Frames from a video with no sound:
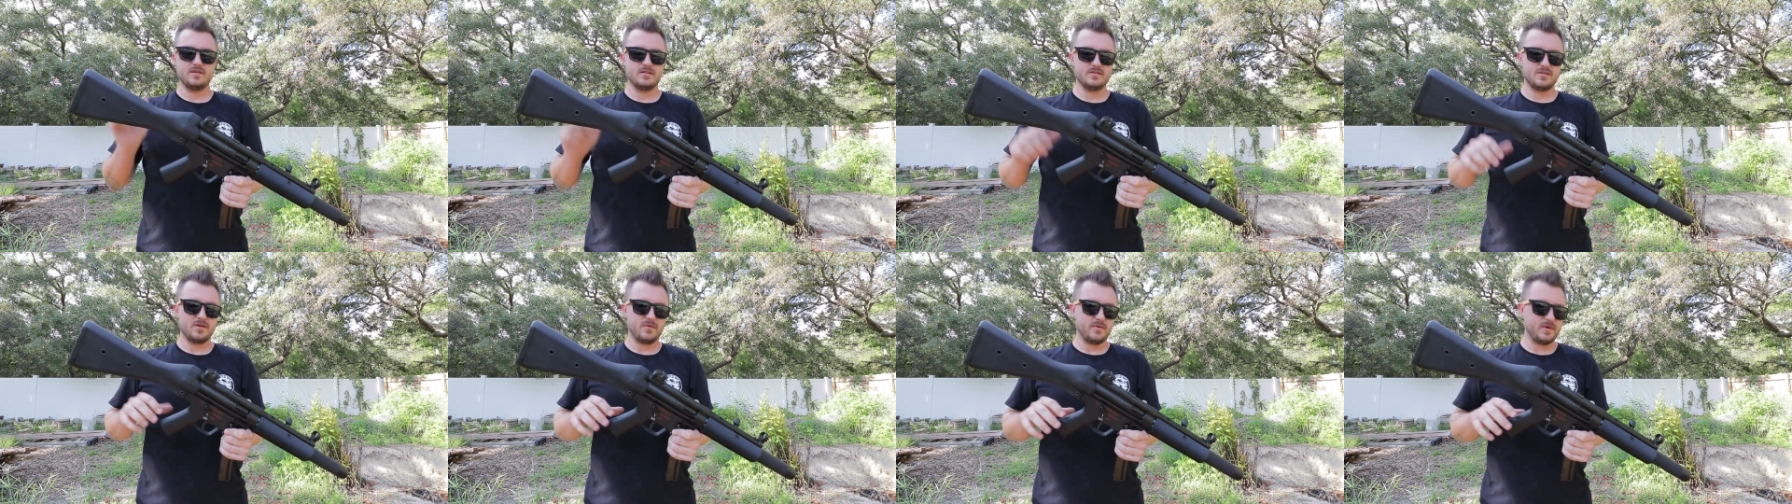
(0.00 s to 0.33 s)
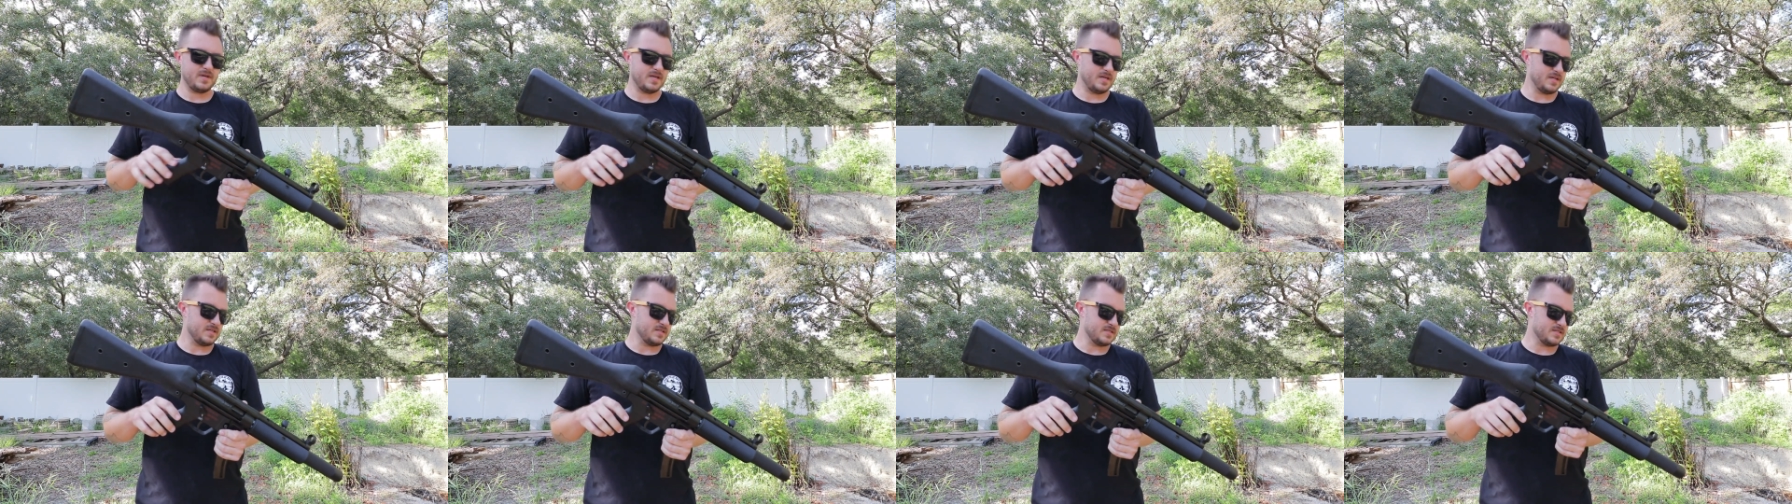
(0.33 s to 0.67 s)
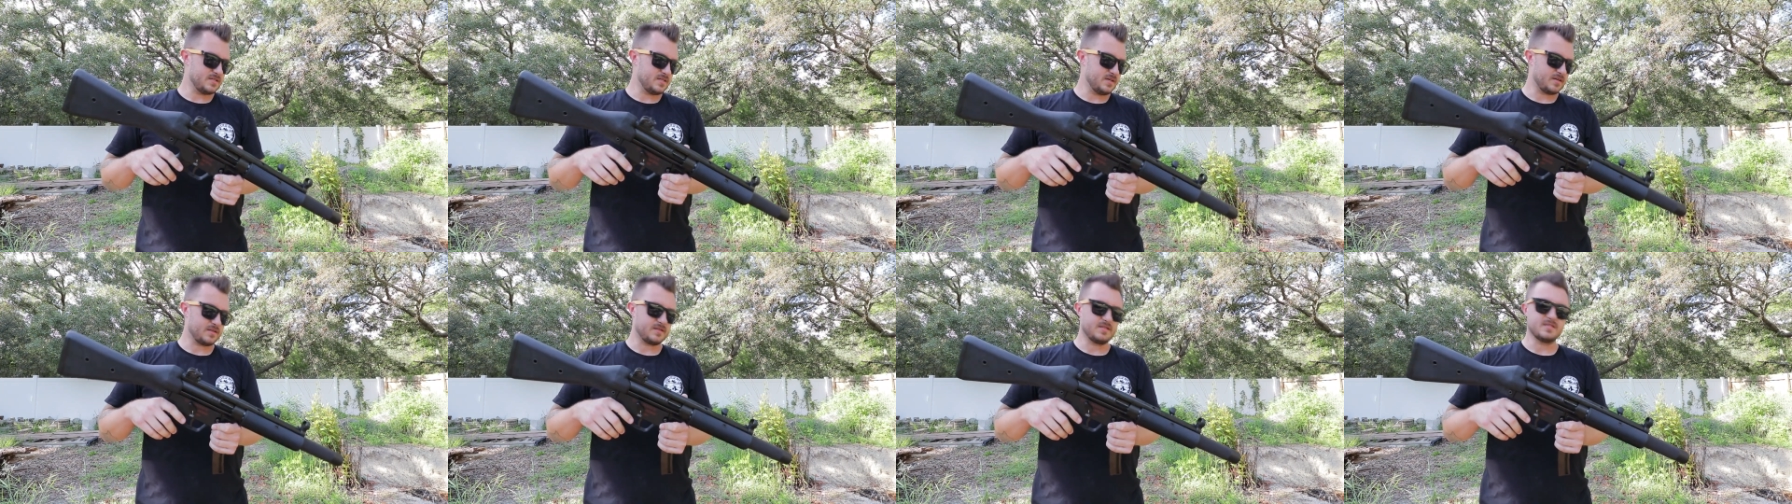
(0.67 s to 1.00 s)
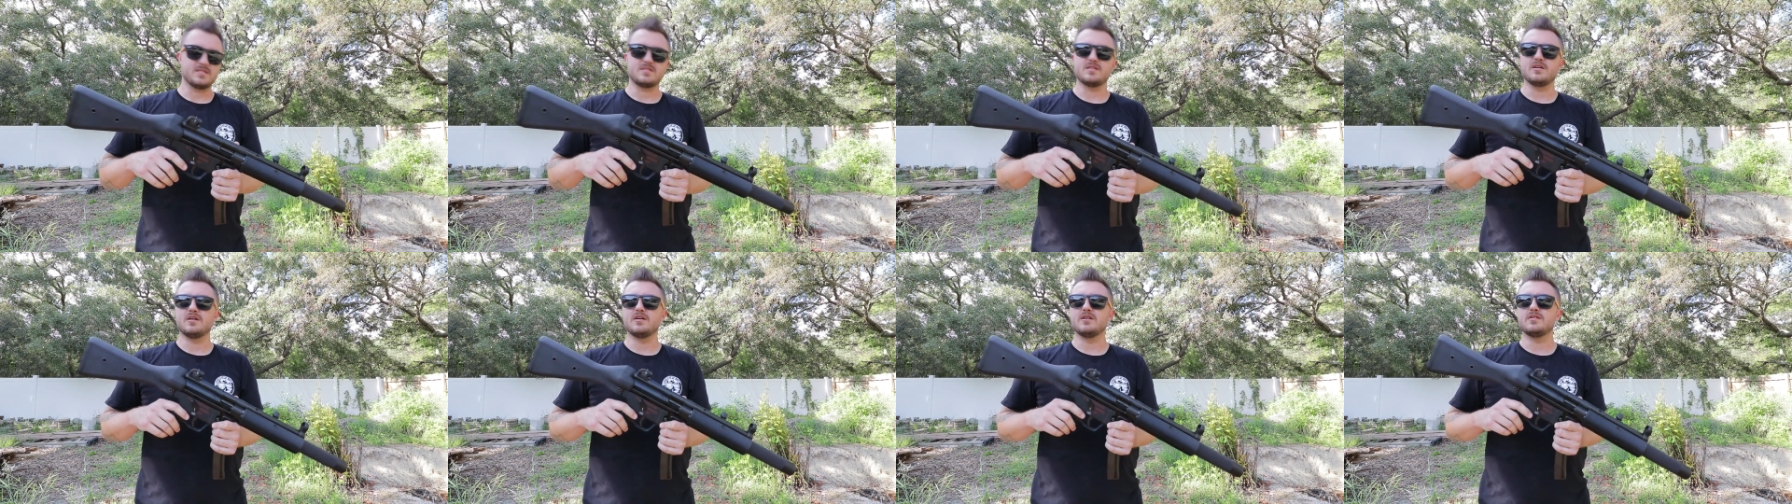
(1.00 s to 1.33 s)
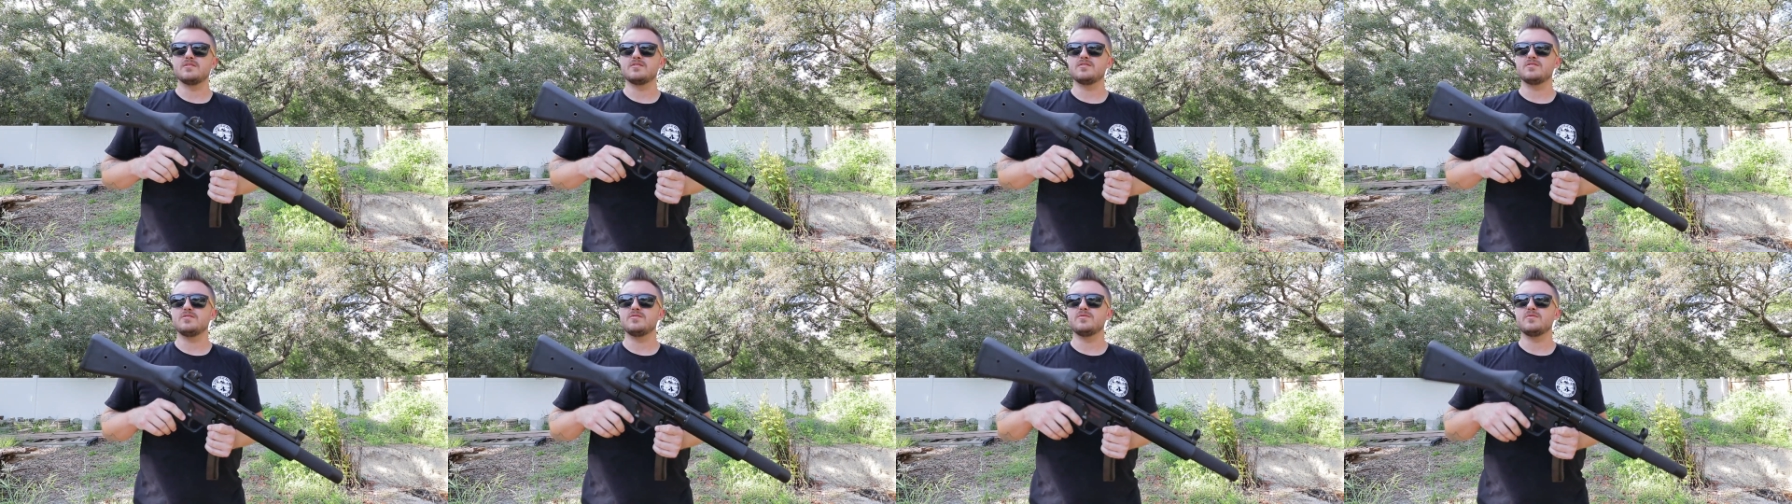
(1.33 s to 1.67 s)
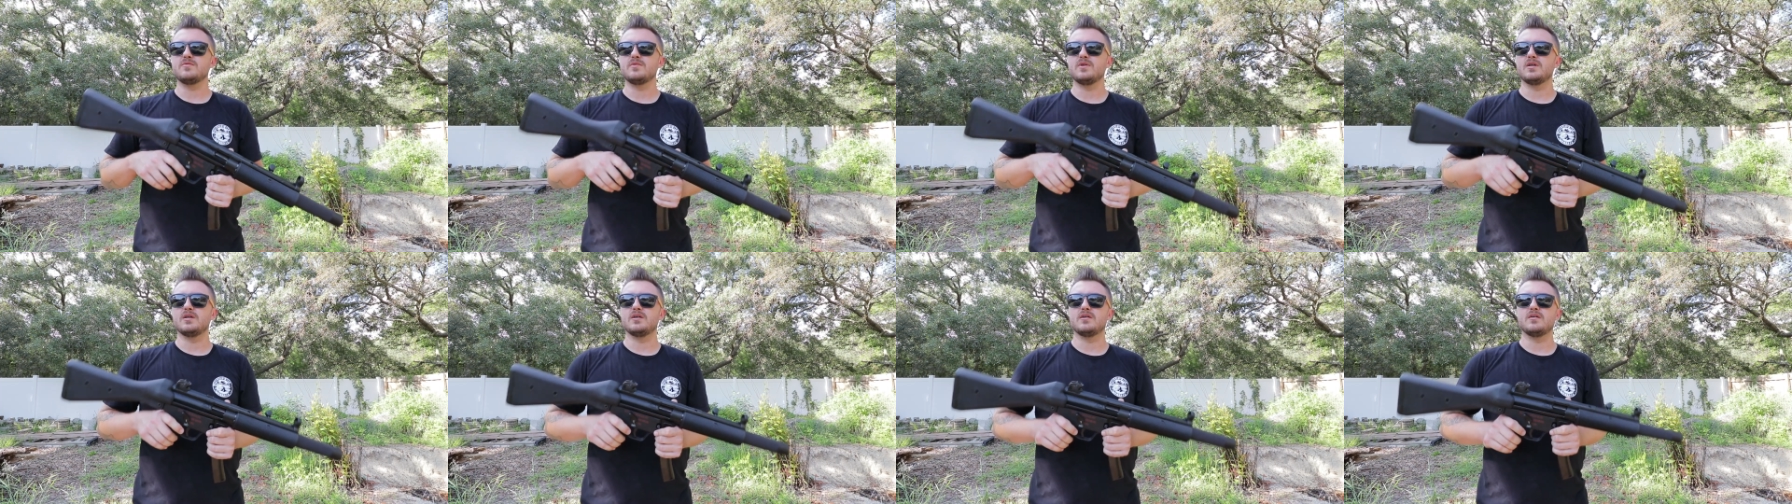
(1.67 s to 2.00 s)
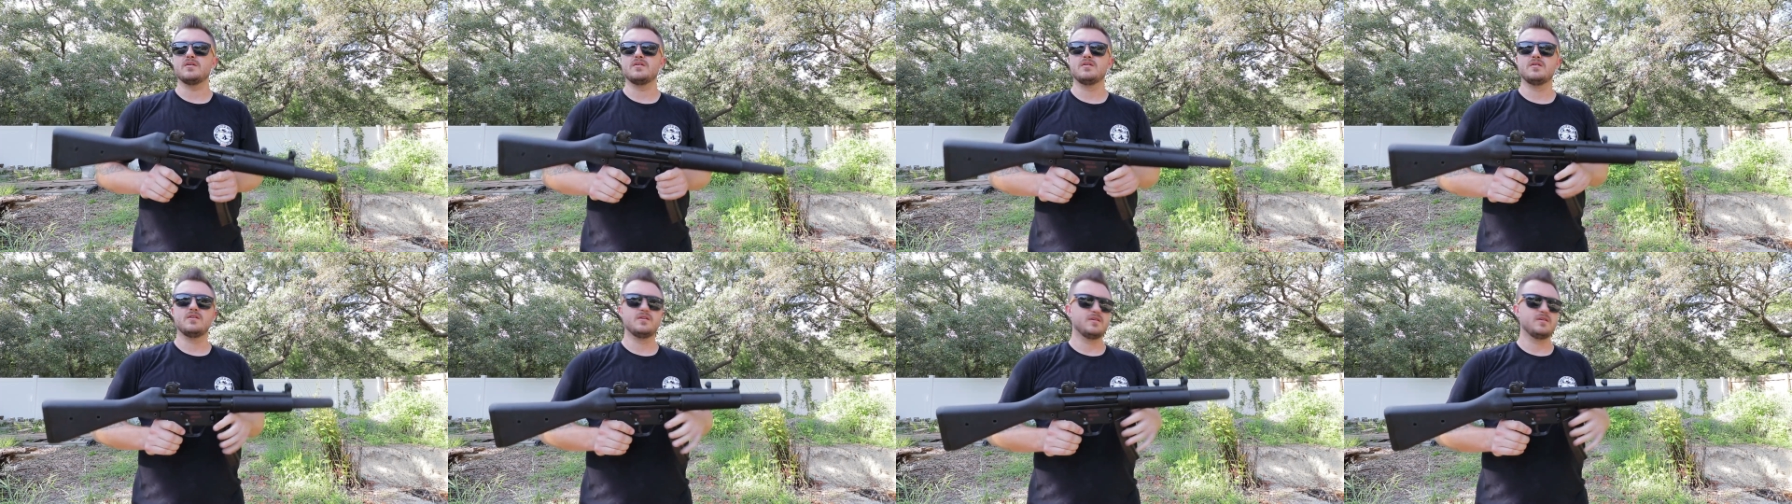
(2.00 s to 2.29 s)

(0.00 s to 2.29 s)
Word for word: So I went ahead and stuck this on to uh,